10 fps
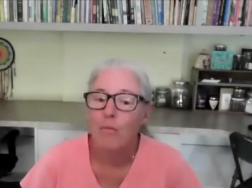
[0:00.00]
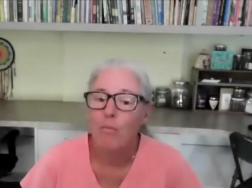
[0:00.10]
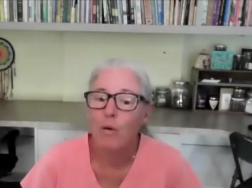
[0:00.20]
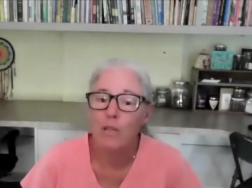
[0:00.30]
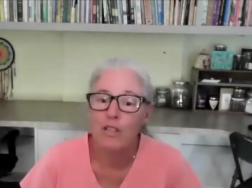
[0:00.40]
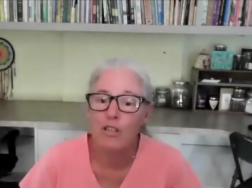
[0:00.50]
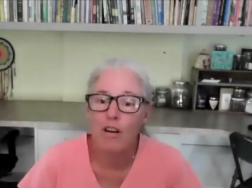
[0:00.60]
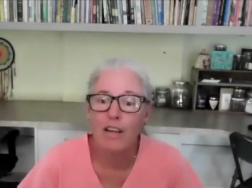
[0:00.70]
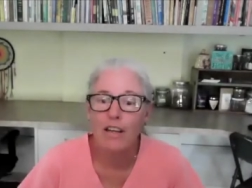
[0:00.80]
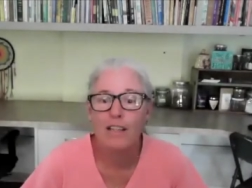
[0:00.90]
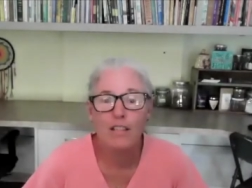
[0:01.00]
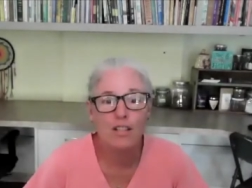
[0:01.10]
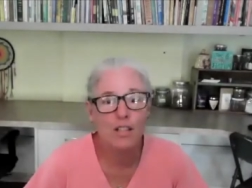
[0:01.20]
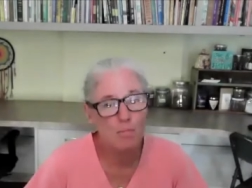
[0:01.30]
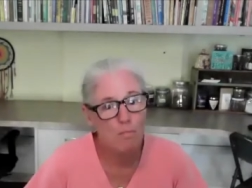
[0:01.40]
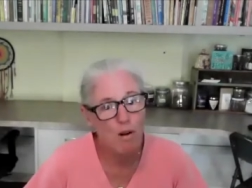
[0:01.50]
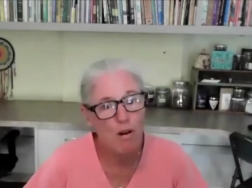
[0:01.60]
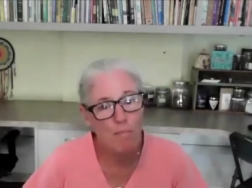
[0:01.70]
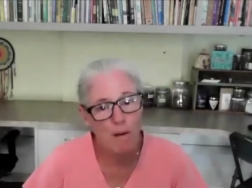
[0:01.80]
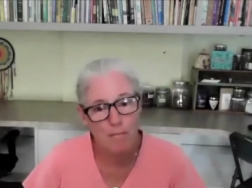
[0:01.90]
Well, what started as a
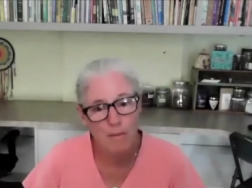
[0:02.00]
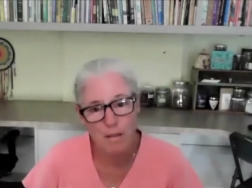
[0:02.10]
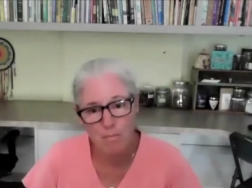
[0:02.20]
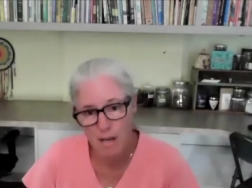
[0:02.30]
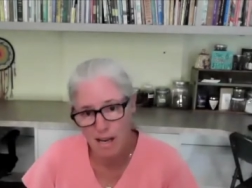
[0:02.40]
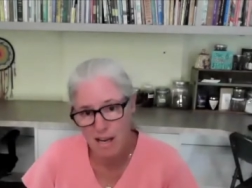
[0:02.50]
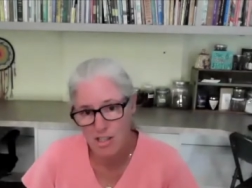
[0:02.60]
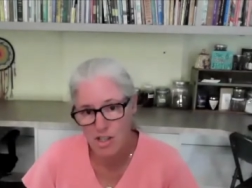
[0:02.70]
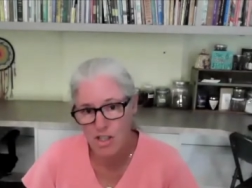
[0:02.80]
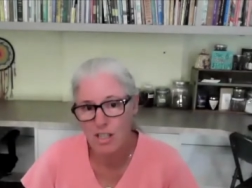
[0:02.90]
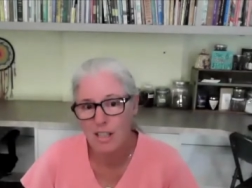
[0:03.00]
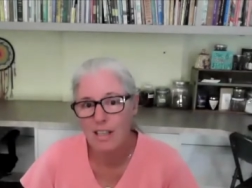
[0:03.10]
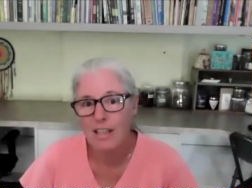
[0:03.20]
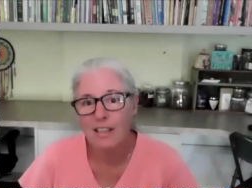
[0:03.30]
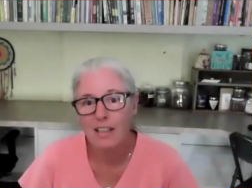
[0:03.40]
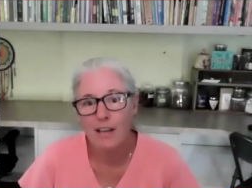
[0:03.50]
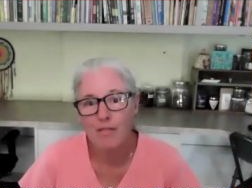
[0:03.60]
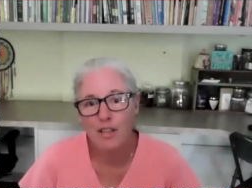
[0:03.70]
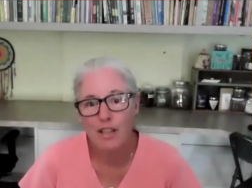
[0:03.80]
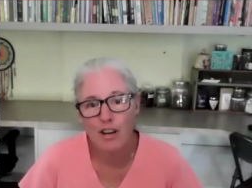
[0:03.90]
small pumpkin patch
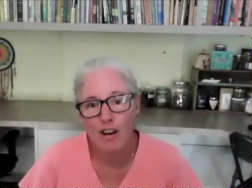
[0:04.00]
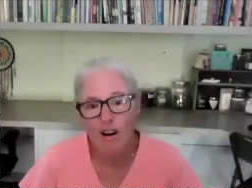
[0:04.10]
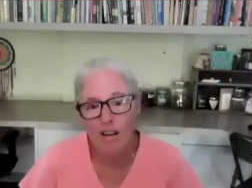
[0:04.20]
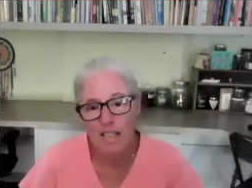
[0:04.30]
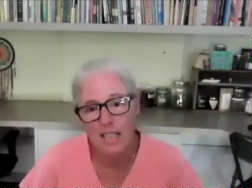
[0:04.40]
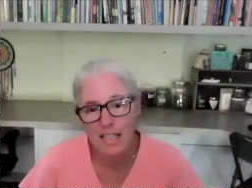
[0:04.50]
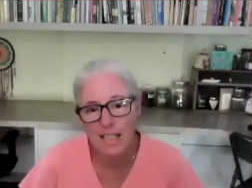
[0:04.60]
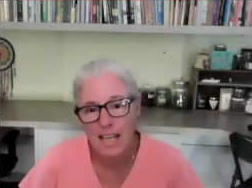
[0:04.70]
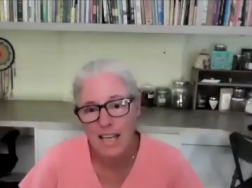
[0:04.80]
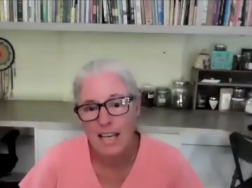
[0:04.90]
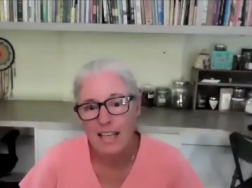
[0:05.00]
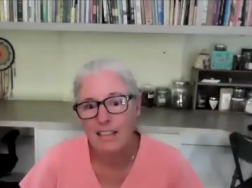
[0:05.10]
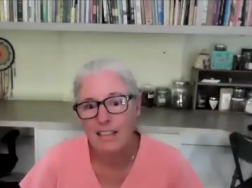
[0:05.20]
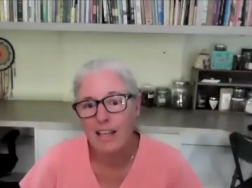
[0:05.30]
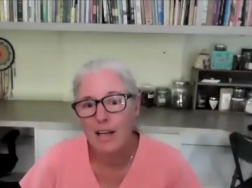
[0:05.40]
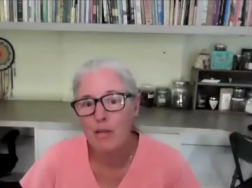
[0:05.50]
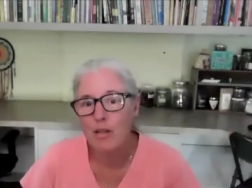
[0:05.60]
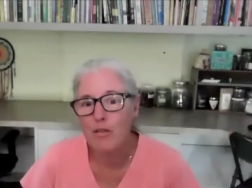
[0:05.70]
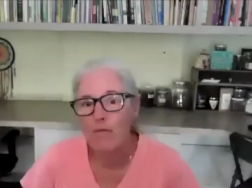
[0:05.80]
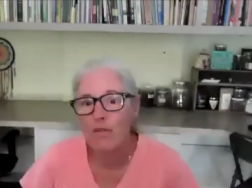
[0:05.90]
left the garden and climbed
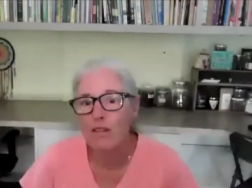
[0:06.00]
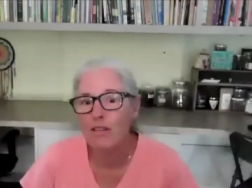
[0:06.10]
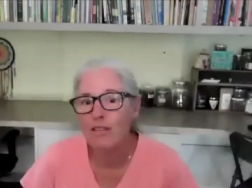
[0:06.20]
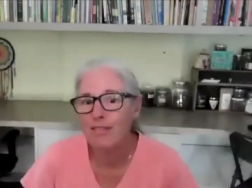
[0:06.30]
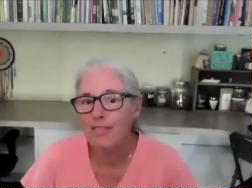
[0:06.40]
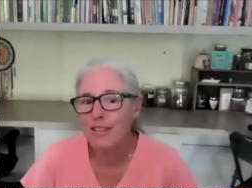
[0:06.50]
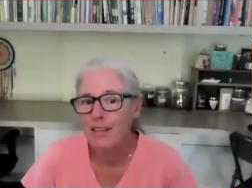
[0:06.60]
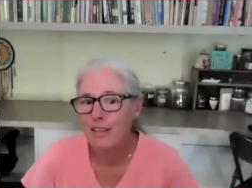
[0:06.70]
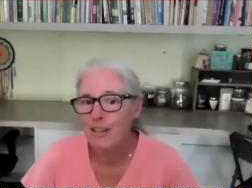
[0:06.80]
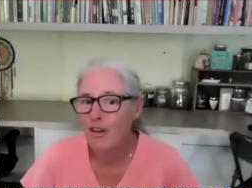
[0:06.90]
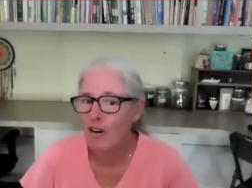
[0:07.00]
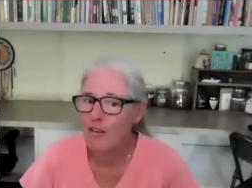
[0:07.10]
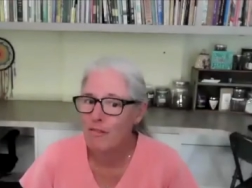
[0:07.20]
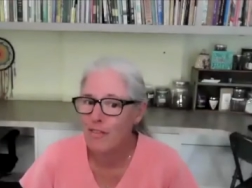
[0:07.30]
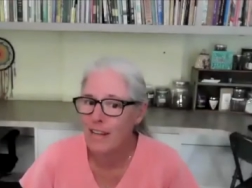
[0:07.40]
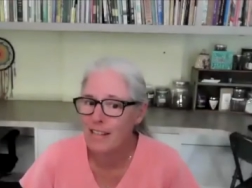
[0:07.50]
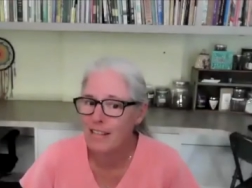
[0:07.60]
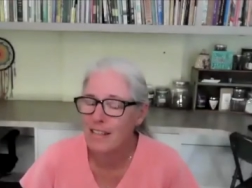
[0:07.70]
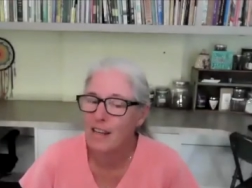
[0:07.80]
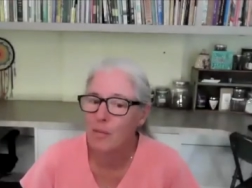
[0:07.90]
over the garden
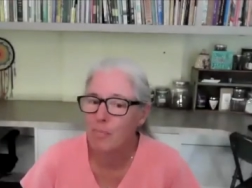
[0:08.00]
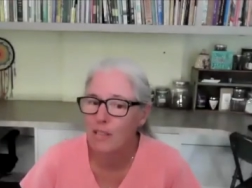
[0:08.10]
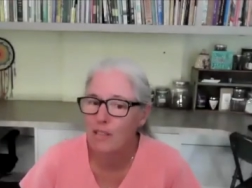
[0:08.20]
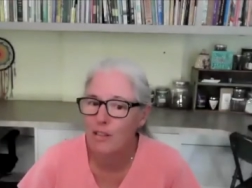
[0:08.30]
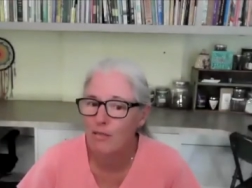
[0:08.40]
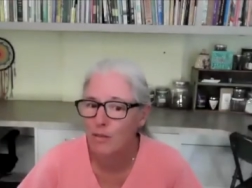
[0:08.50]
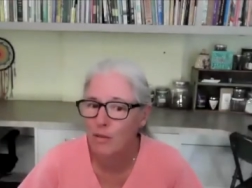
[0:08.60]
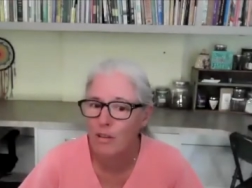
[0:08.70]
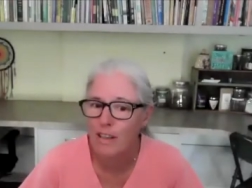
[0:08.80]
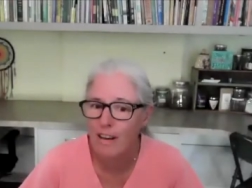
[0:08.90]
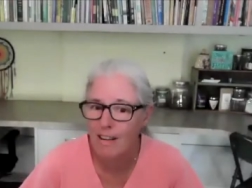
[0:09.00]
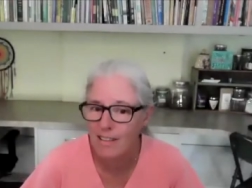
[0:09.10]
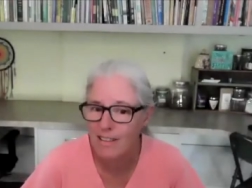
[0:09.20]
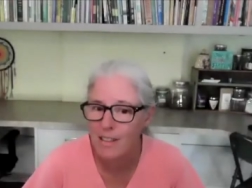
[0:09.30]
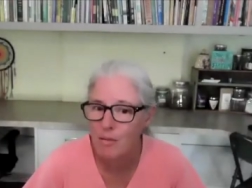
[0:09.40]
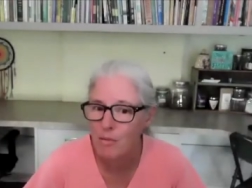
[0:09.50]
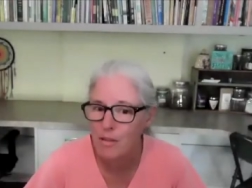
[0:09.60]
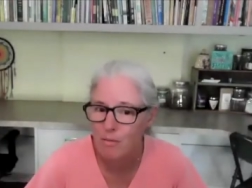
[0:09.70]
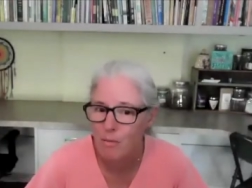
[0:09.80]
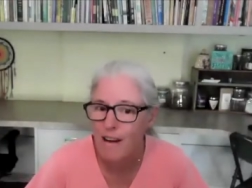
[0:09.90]
fence and up into the Florida hollies that were
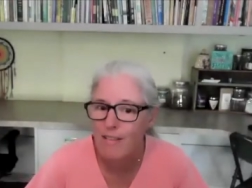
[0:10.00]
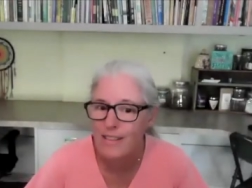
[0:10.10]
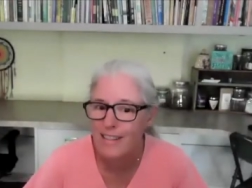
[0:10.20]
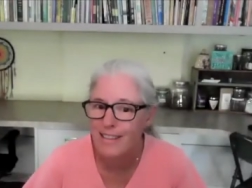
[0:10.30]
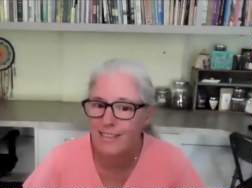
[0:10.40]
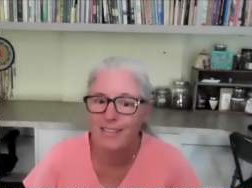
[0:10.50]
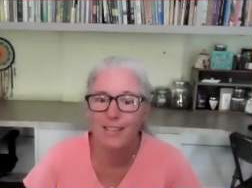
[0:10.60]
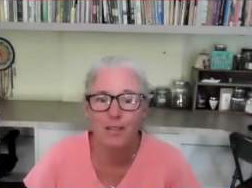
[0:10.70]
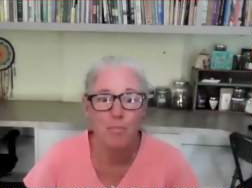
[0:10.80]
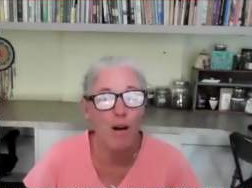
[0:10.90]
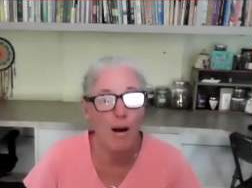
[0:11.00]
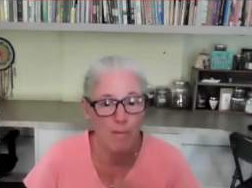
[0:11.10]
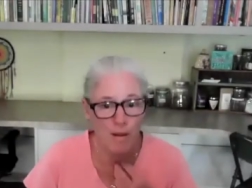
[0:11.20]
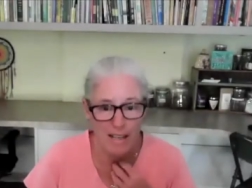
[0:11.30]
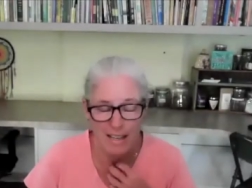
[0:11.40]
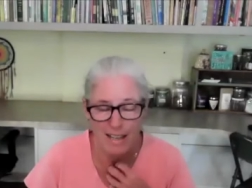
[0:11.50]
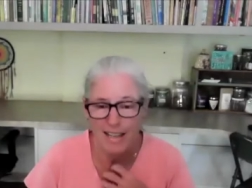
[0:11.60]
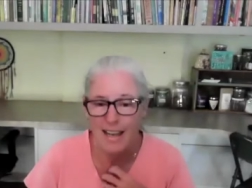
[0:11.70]
surrounding the property